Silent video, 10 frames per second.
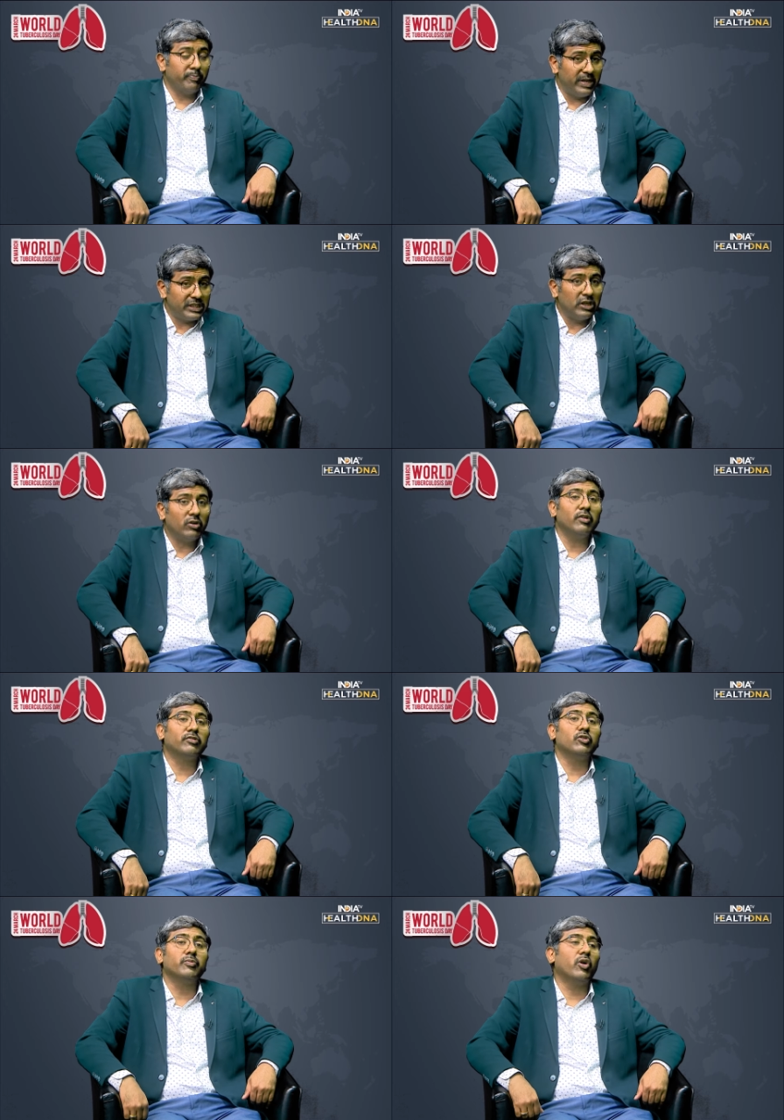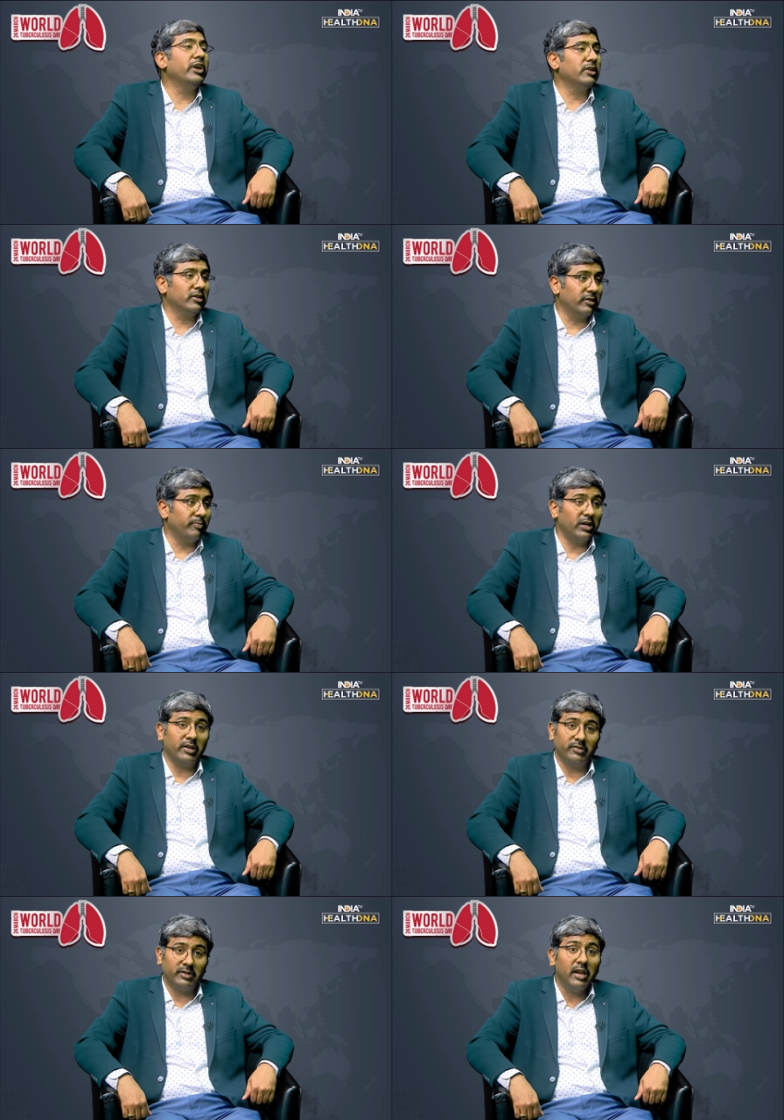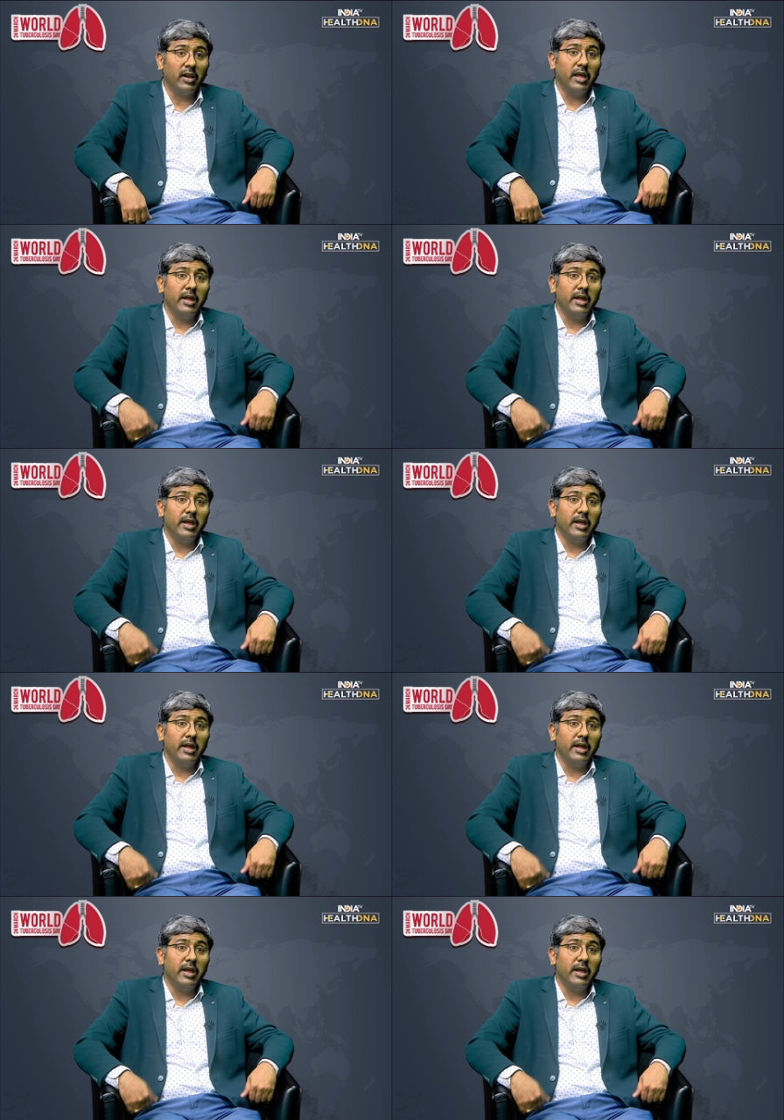patient also to monitor this. But still,